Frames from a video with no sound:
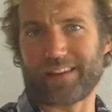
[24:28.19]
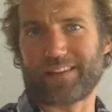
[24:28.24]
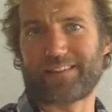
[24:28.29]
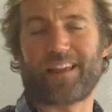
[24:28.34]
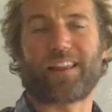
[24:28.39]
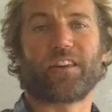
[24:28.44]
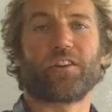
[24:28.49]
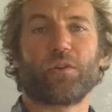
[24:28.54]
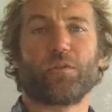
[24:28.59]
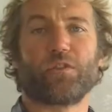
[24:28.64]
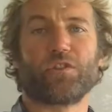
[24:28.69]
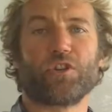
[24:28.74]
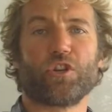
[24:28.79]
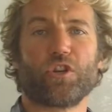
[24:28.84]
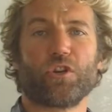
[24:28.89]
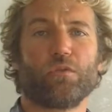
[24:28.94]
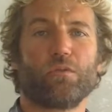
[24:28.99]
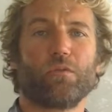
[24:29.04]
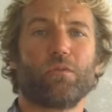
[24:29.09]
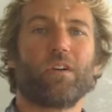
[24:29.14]
he's telling you is
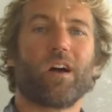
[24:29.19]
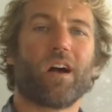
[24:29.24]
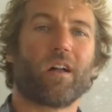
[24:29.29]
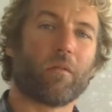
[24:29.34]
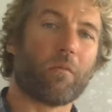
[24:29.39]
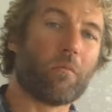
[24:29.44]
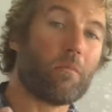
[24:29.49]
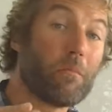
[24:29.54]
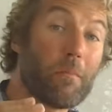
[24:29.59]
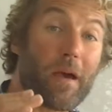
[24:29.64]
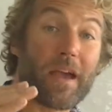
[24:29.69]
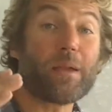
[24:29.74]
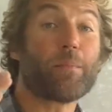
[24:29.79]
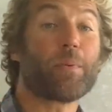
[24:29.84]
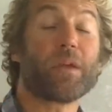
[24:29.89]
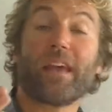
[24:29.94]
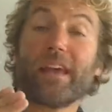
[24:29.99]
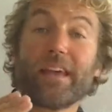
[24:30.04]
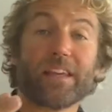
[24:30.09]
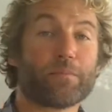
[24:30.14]
new, well,
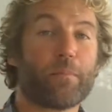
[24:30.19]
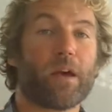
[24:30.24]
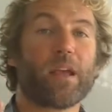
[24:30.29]
maybe it is.